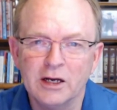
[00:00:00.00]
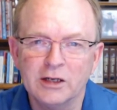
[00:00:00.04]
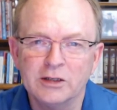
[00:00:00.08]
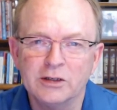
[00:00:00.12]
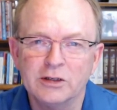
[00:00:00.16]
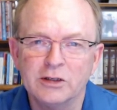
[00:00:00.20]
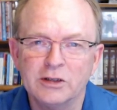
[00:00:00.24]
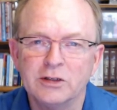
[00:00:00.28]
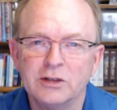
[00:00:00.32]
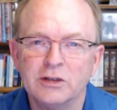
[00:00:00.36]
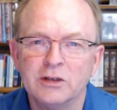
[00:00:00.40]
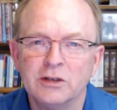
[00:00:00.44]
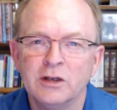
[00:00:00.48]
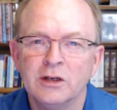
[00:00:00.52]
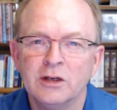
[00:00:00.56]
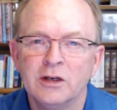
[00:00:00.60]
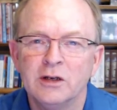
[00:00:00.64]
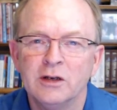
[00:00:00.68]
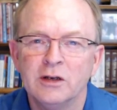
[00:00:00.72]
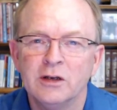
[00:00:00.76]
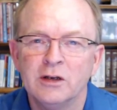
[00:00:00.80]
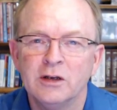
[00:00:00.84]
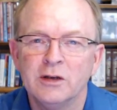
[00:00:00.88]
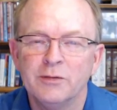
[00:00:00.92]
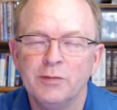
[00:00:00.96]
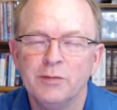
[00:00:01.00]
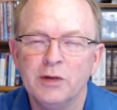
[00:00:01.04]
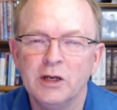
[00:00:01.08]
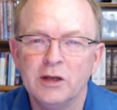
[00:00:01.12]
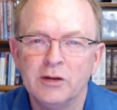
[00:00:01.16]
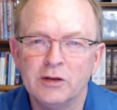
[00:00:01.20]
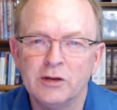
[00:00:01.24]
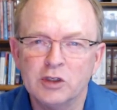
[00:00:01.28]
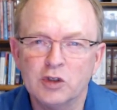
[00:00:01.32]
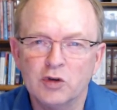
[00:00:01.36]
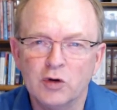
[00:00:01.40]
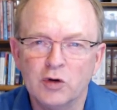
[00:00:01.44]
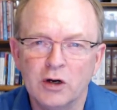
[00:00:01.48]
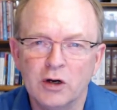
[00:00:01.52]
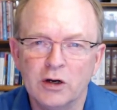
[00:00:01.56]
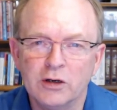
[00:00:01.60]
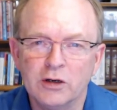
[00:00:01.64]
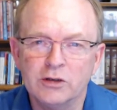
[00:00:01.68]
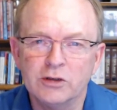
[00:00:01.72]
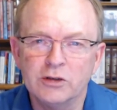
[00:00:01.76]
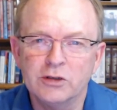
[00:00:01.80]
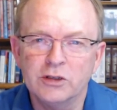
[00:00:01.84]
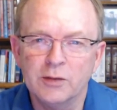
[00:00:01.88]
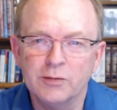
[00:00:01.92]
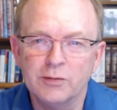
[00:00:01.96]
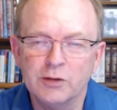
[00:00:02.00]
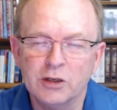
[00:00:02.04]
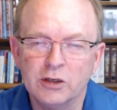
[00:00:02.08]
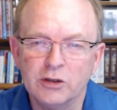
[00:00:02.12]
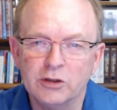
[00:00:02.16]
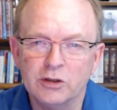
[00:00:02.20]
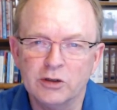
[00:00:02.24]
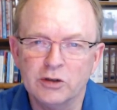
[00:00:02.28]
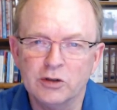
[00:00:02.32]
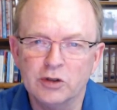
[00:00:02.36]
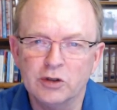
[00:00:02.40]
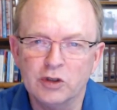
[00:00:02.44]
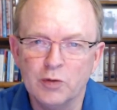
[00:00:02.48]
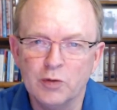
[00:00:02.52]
axis, being the strongest subtalar joint